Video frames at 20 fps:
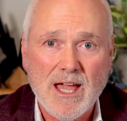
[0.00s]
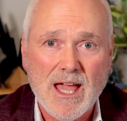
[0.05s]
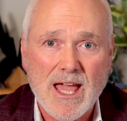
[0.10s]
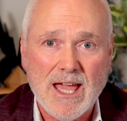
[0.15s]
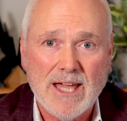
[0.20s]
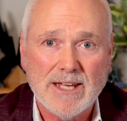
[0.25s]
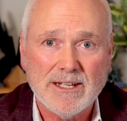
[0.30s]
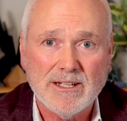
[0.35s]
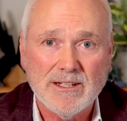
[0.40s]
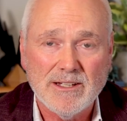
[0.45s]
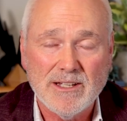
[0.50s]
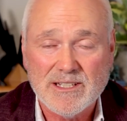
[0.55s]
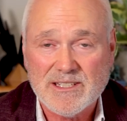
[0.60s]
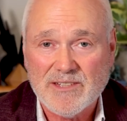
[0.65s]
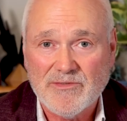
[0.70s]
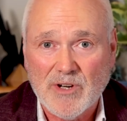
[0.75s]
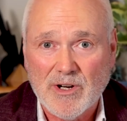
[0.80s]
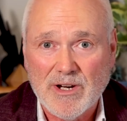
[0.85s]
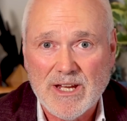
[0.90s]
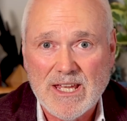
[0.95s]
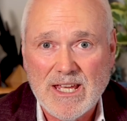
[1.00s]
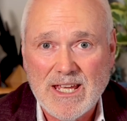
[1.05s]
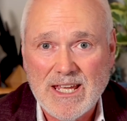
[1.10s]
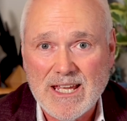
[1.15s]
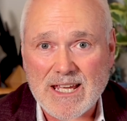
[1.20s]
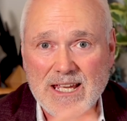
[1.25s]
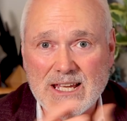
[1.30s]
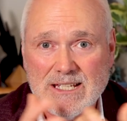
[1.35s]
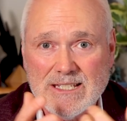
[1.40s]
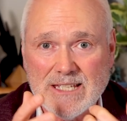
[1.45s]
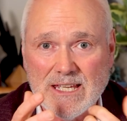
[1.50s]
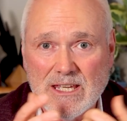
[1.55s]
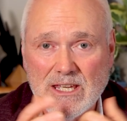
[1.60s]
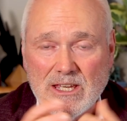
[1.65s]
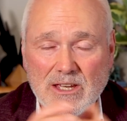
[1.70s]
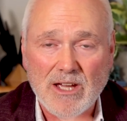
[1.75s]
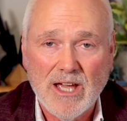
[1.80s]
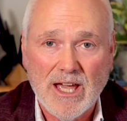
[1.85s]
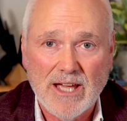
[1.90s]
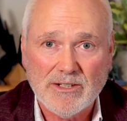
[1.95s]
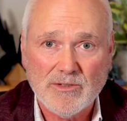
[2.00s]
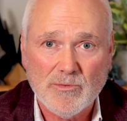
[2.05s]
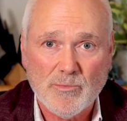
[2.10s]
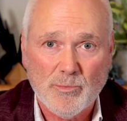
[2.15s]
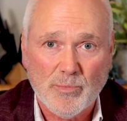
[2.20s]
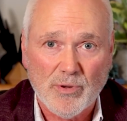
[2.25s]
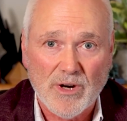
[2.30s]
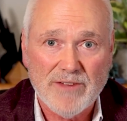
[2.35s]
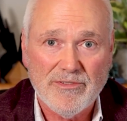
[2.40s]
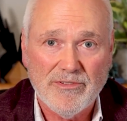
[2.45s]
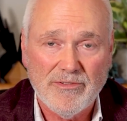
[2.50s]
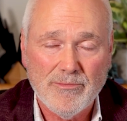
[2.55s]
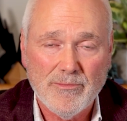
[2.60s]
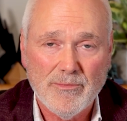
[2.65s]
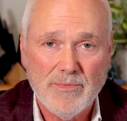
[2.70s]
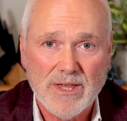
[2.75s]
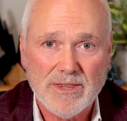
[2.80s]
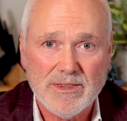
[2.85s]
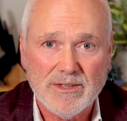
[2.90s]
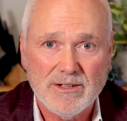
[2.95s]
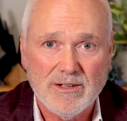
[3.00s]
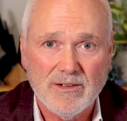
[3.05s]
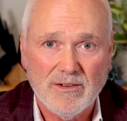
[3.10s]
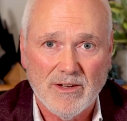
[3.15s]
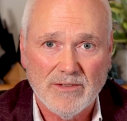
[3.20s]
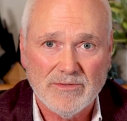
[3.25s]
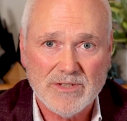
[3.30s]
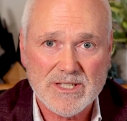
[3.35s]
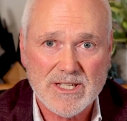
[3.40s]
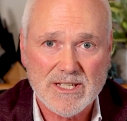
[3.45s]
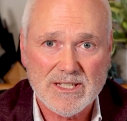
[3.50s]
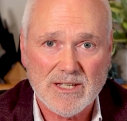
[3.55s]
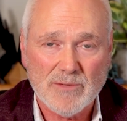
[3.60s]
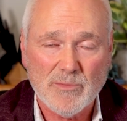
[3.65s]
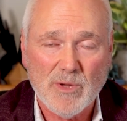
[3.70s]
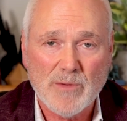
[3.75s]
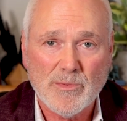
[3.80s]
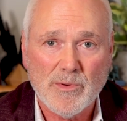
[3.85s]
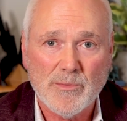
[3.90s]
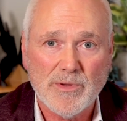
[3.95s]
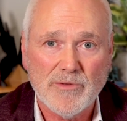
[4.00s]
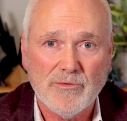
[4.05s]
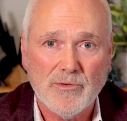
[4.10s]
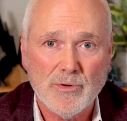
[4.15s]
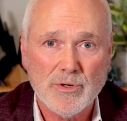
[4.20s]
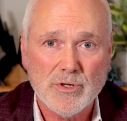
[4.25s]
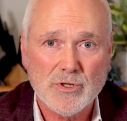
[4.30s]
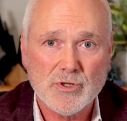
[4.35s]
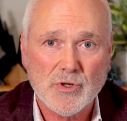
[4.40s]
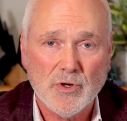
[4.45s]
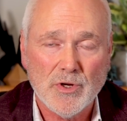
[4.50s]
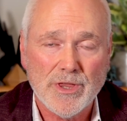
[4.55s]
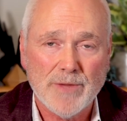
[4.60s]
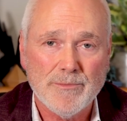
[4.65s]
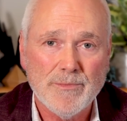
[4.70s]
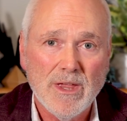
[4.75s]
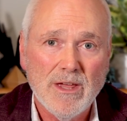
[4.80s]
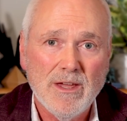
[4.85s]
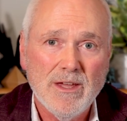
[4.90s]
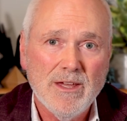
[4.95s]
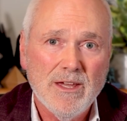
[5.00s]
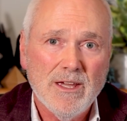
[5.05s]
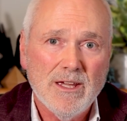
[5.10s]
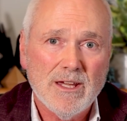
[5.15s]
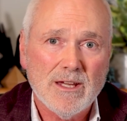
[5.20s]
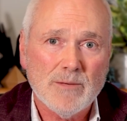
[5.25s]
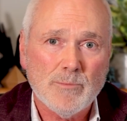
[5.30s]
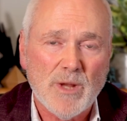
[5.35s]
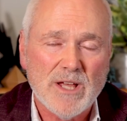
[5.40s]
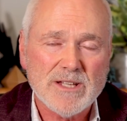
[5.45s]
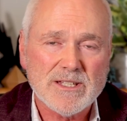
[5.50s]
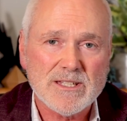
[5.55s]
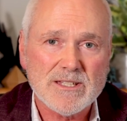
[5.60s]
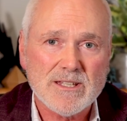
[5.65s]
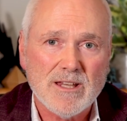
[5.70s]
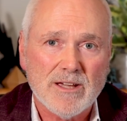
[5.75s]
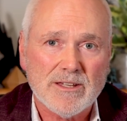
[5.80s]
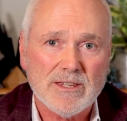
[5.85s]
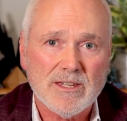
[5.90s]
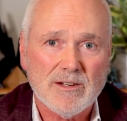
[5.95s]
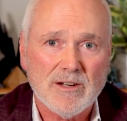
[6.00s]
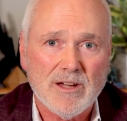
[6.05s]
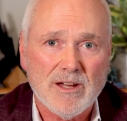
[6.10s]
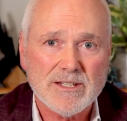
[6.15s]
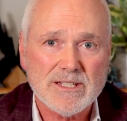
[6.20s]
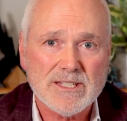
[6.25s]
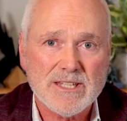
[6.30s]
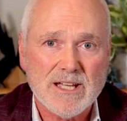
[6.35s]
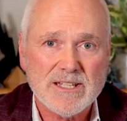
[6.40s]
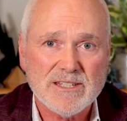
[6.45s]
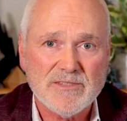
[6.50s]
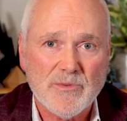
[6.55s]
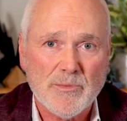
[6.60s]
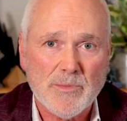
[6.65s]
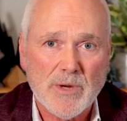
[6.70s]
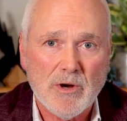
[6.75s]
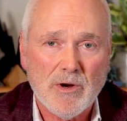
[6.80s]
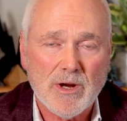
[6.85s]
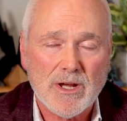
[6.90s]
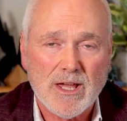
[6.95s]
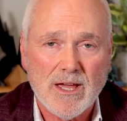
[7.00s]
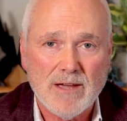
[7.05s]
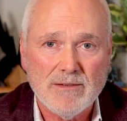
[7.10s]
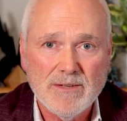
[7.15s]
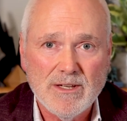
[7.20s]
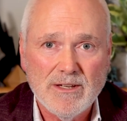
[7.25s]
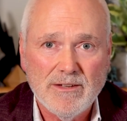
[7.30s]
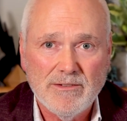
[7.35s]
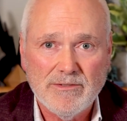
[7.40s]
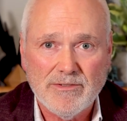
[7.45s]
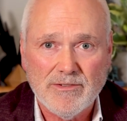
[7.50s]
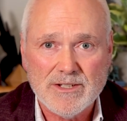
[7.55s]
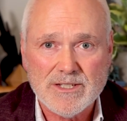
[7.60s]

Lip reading: and it's a very easy and brief method of assessing people before you join them. In places like the United States of America, For